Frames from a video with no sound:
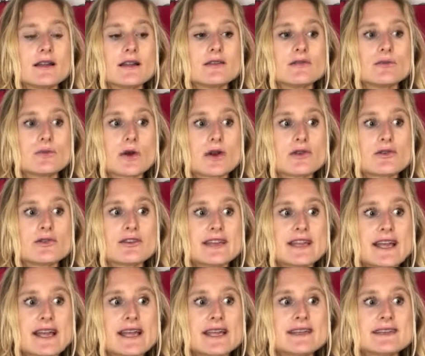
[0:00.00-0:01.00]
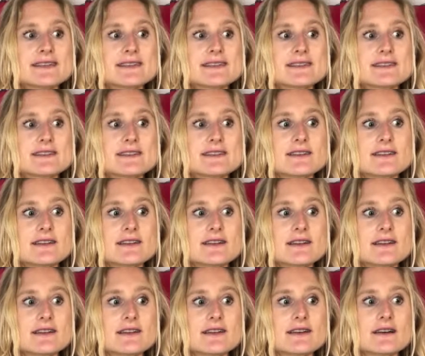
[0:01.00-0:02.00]
what creates
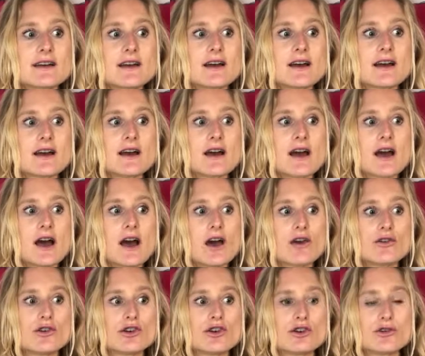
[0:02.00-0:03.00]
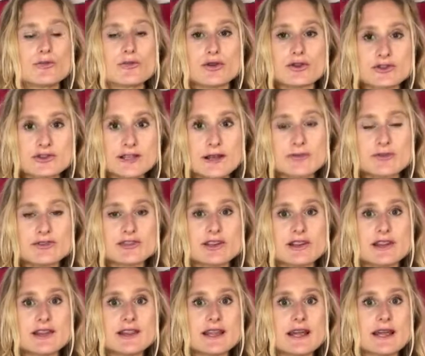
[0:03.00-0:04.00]
our
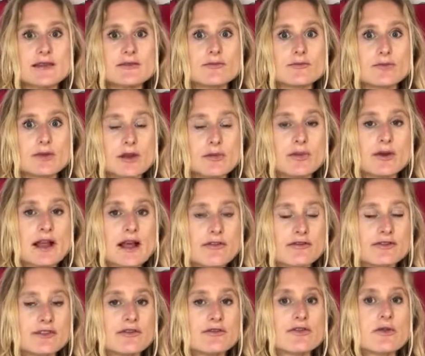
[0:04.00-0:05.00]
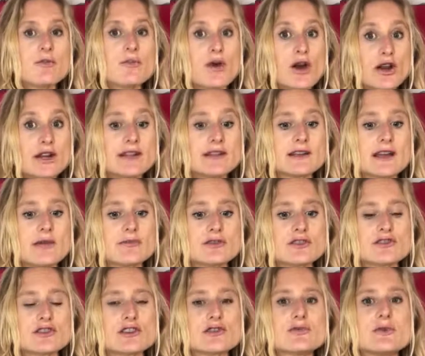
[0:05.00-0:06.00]
perception that people have different body types. It's
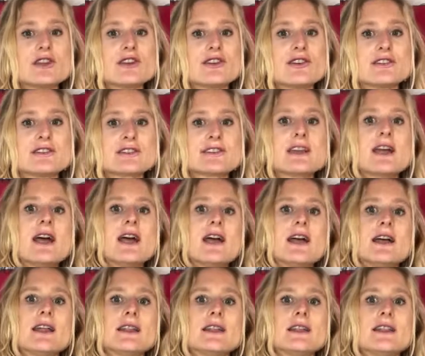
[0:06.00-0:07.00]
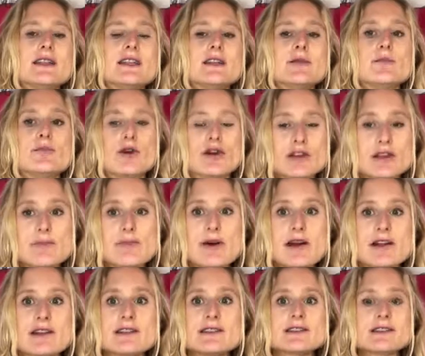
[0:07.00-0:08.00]
just because the body
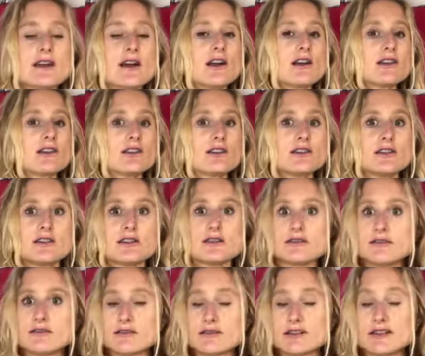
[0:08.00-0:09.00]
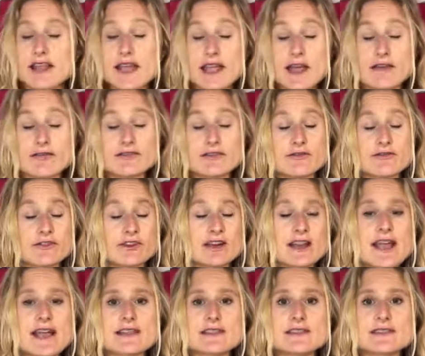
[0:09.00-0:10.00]
parts they have different
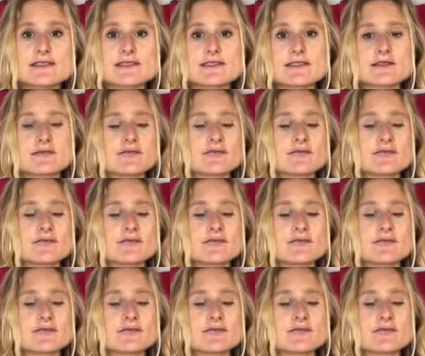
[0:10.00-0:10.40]
lengths,